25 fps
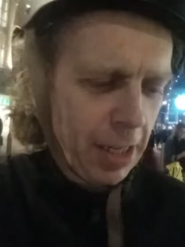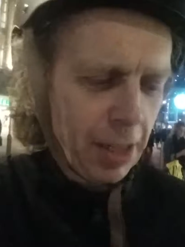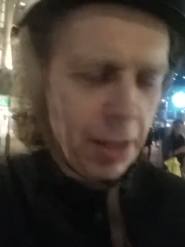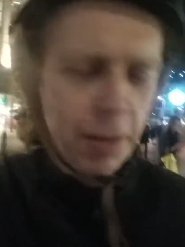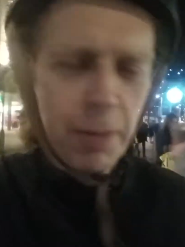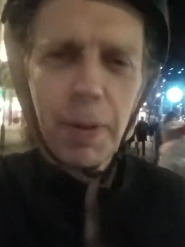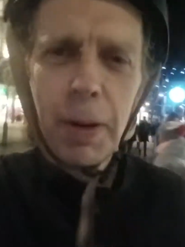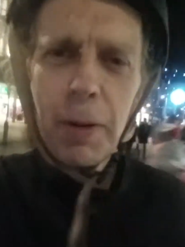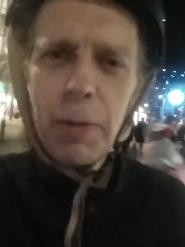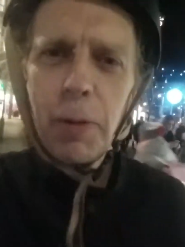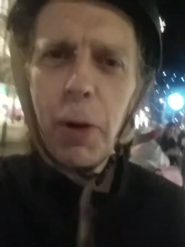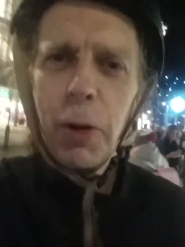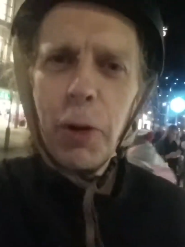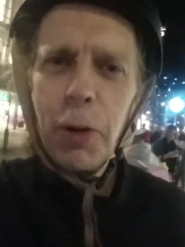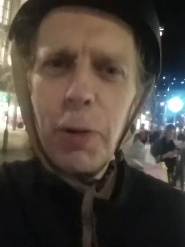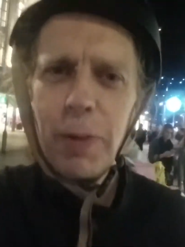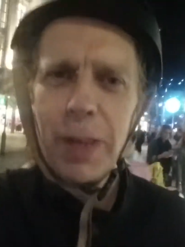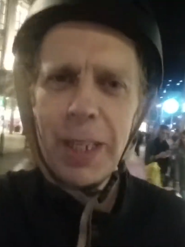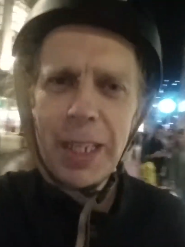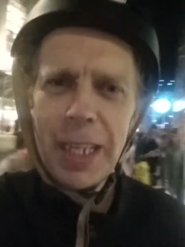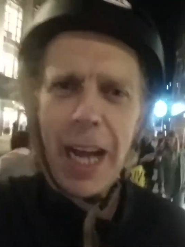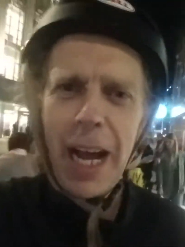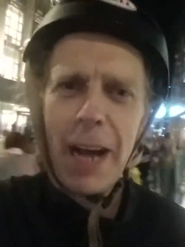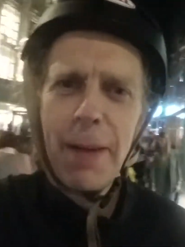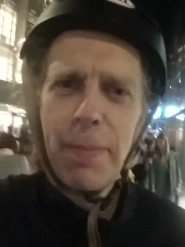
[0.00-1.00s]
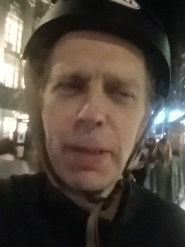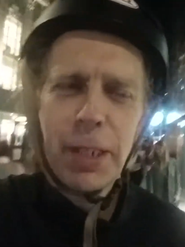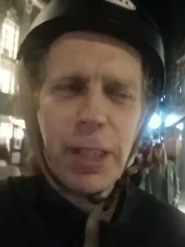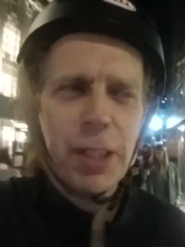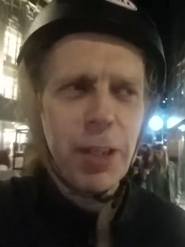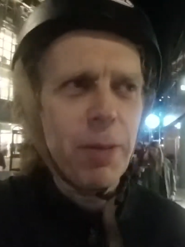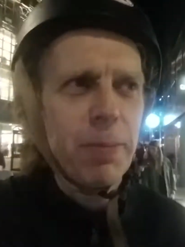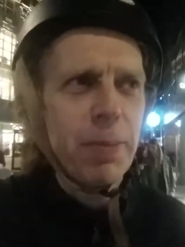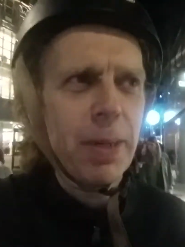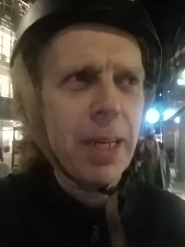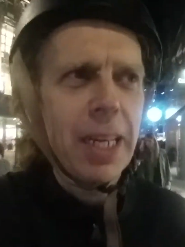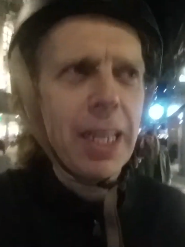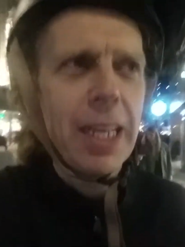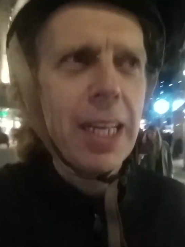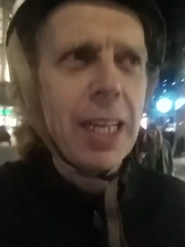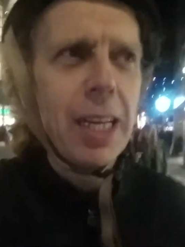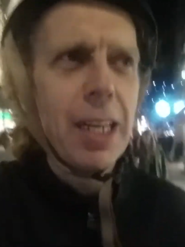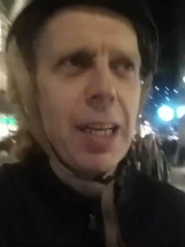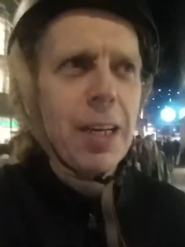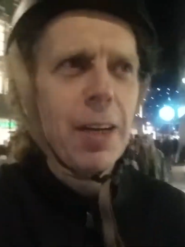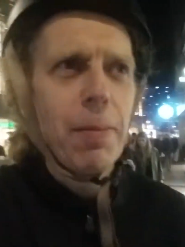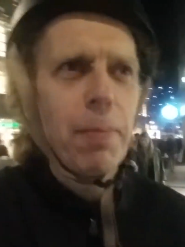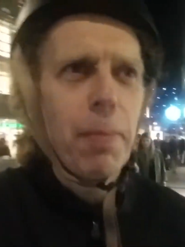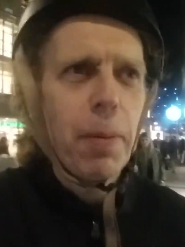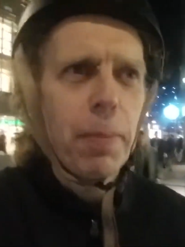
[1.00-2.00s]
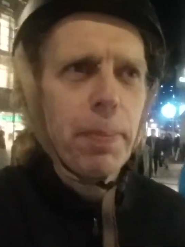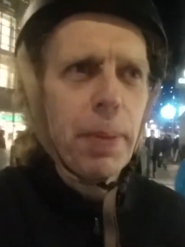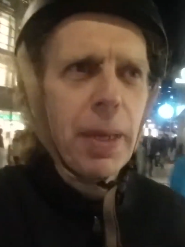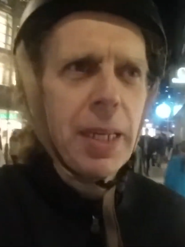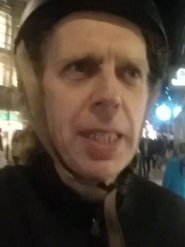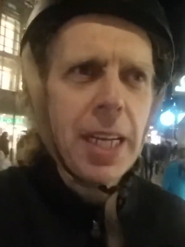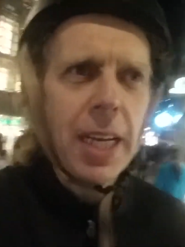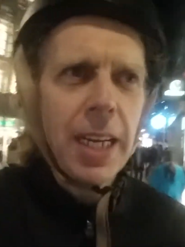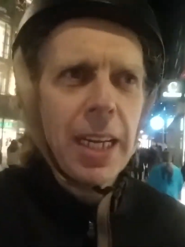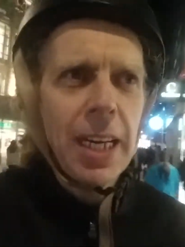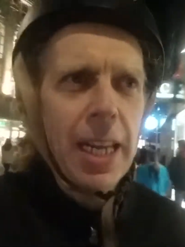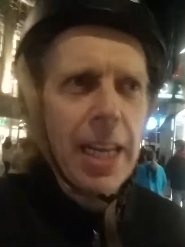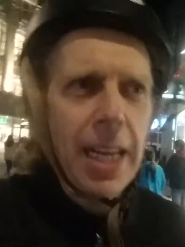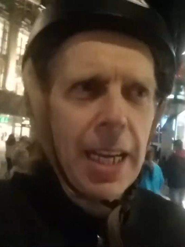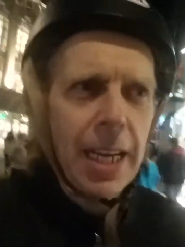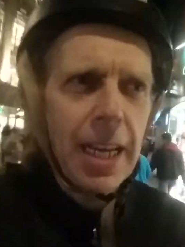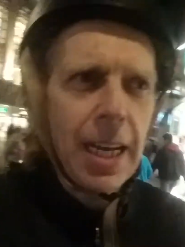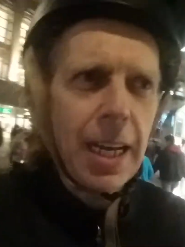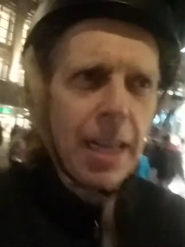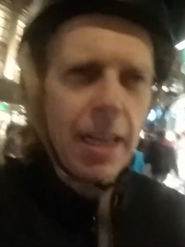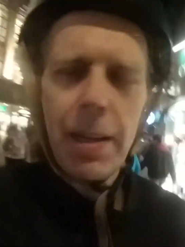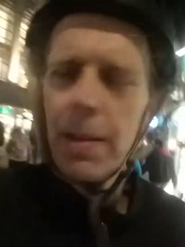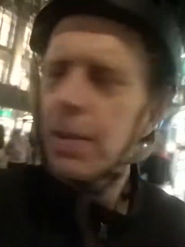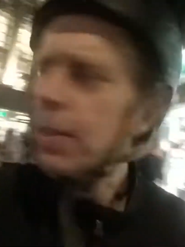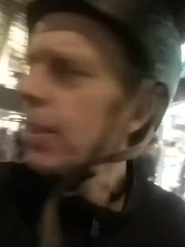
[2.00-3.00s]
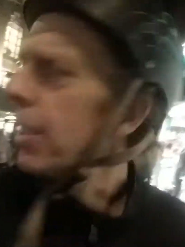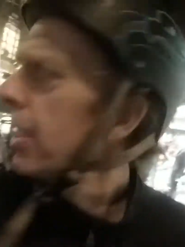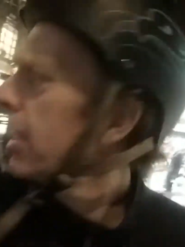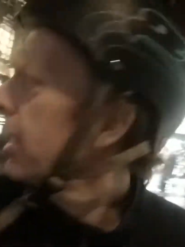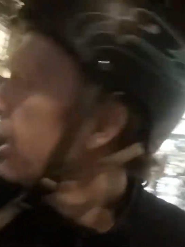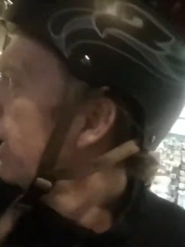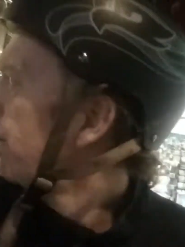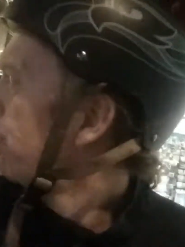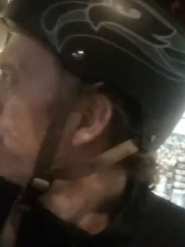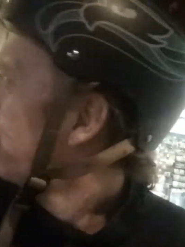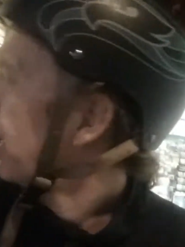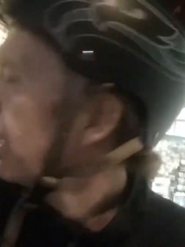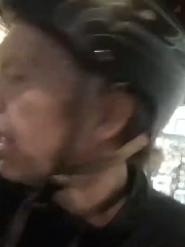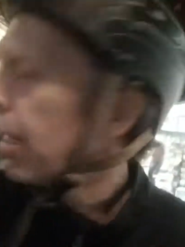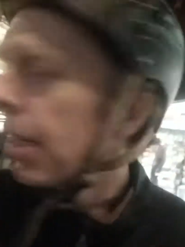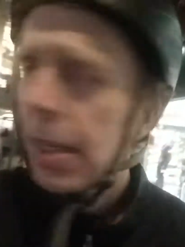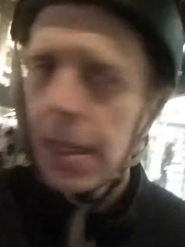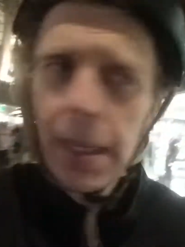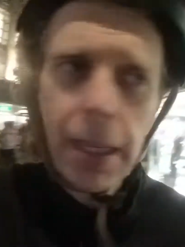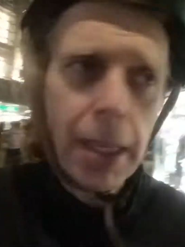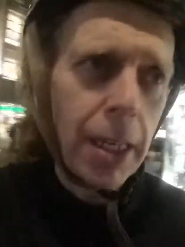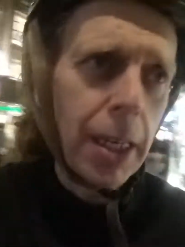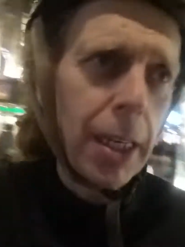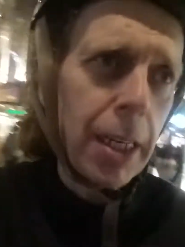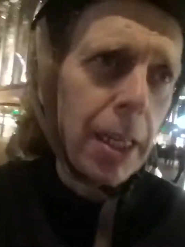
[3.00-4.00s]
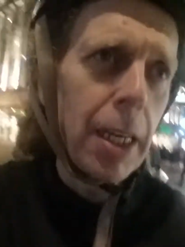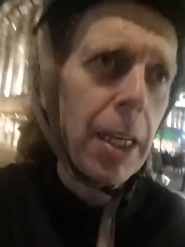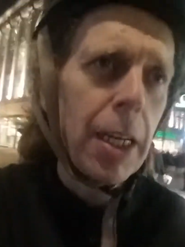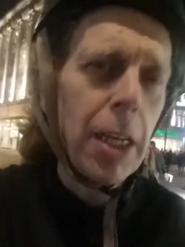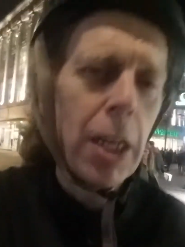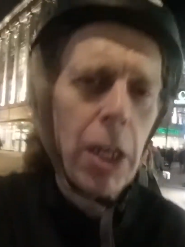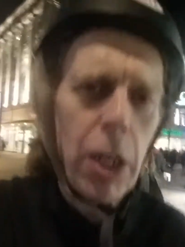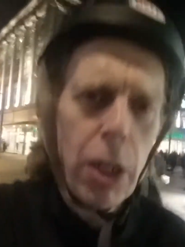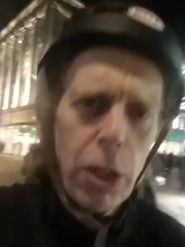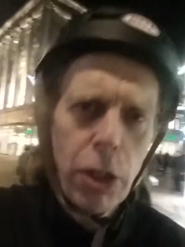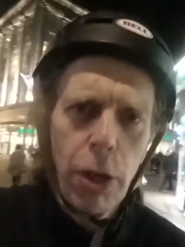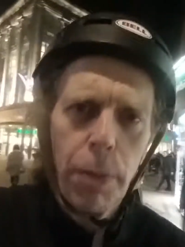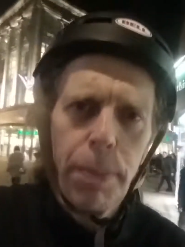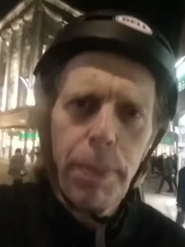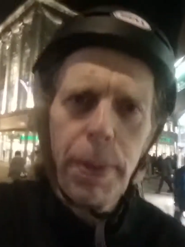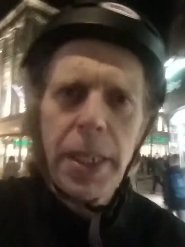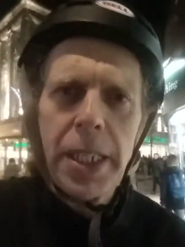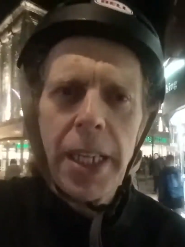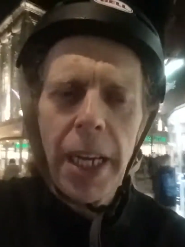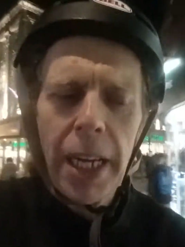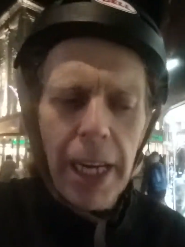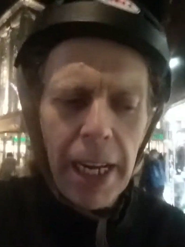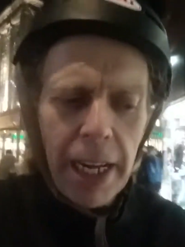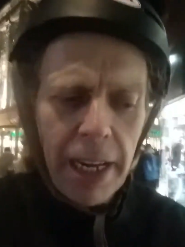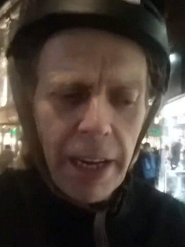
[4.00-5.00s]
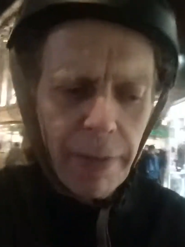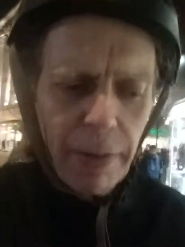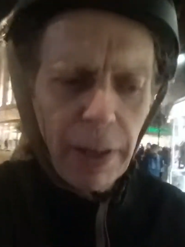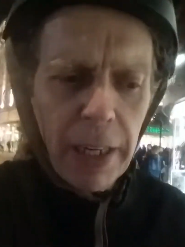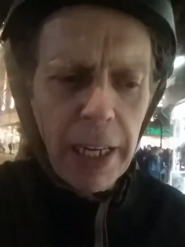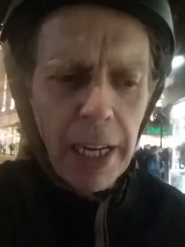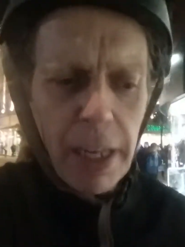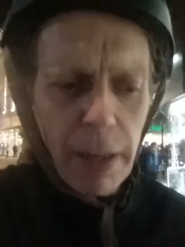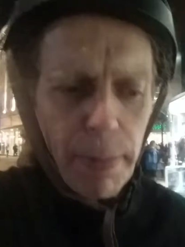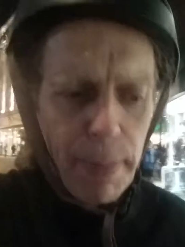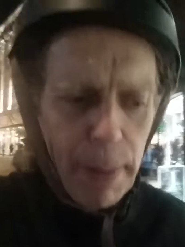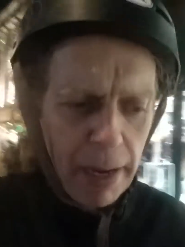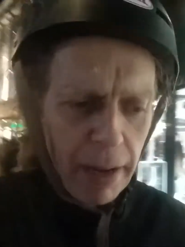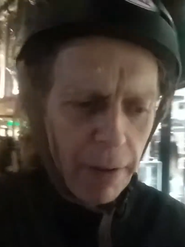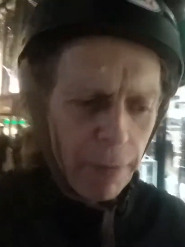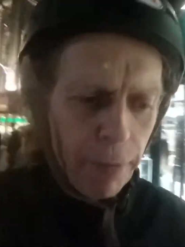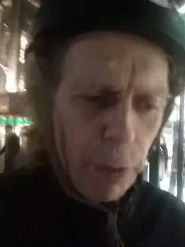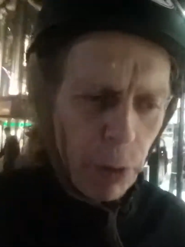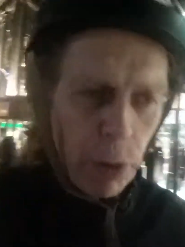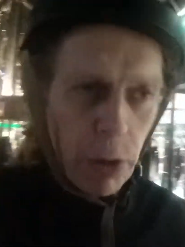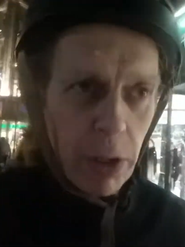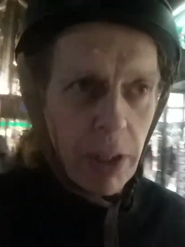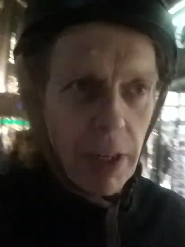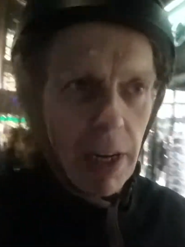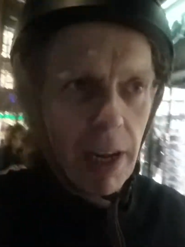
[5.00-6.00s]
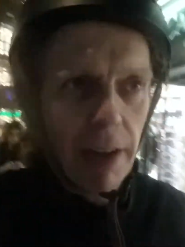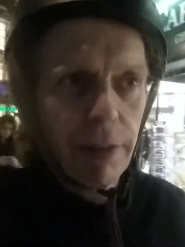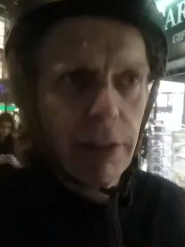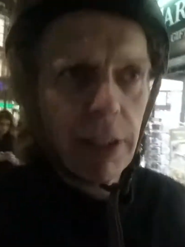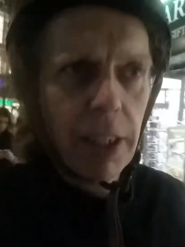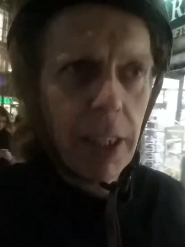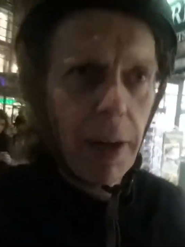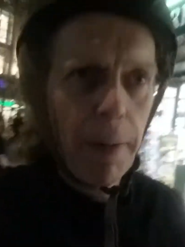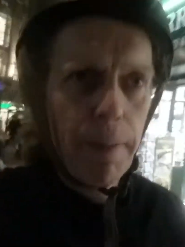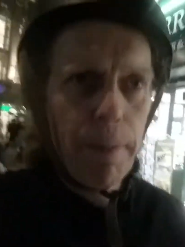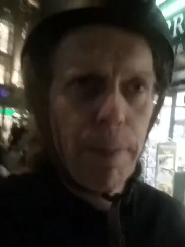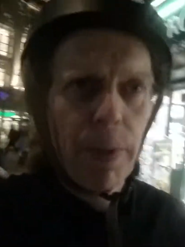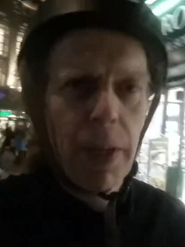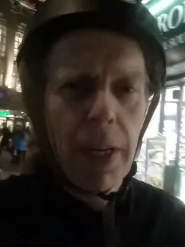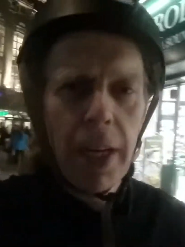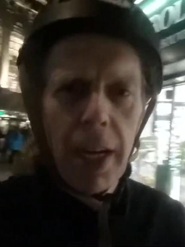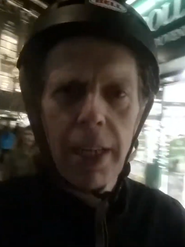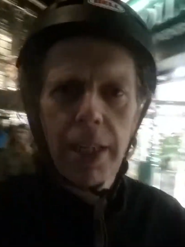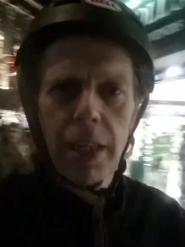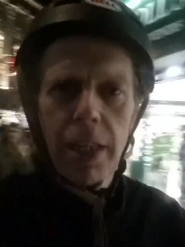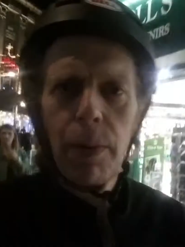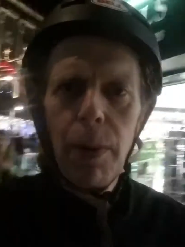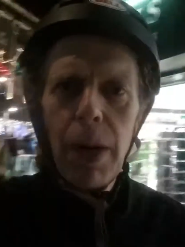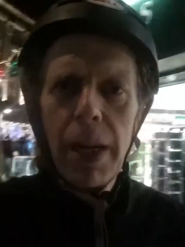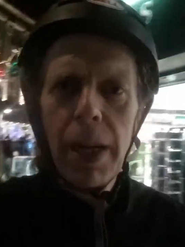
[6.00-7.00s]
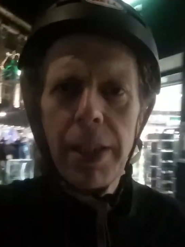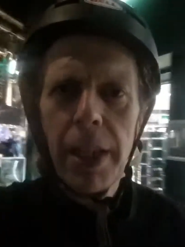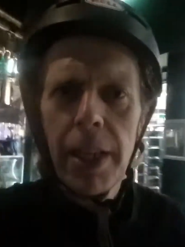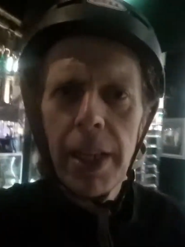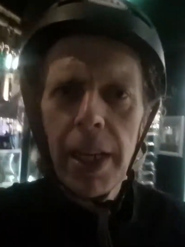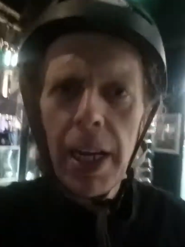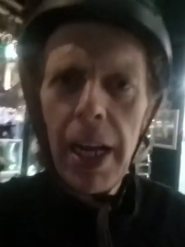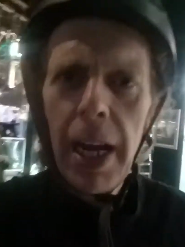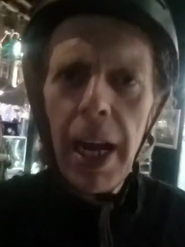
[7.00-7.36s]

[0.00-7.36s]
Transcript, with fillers: I'll be running over the top of somebody. But basically, up here. So basically, I never got as many photographs as I wanted.